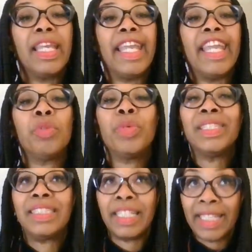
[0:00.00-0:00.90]
And we
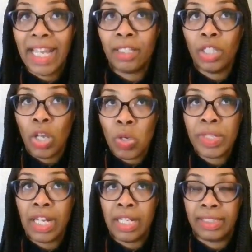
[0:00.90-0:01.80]
did get a
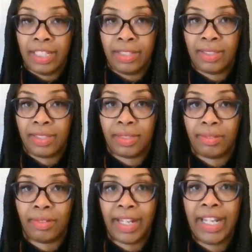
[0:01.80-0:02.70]
loan on this,
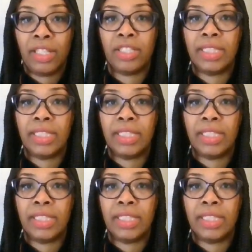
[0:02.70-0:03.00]
all right?